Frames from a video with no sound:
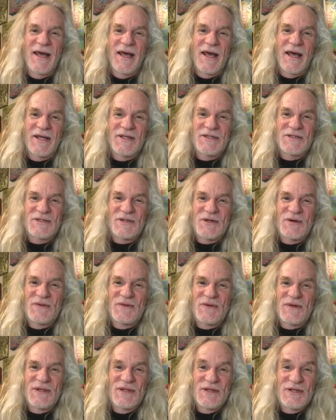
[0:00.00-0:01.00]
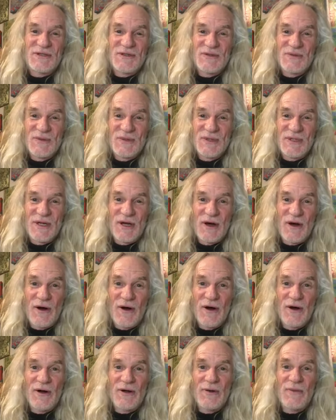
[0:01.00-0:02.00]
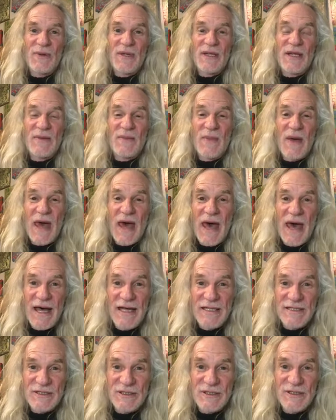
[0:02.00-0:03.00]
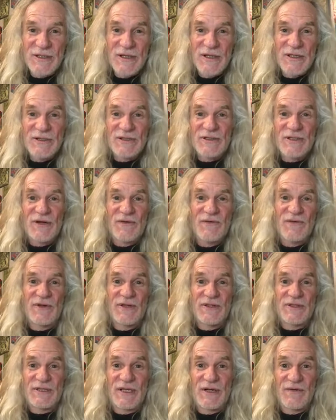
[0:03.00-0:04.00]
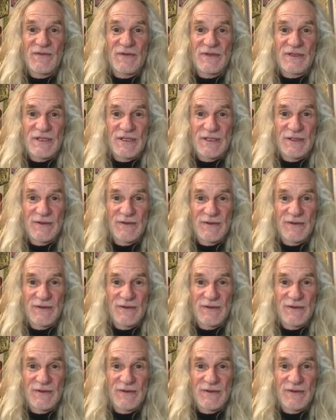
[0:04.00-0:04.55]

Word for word: And so, if we listen really hard and we keep asking ourselves this every single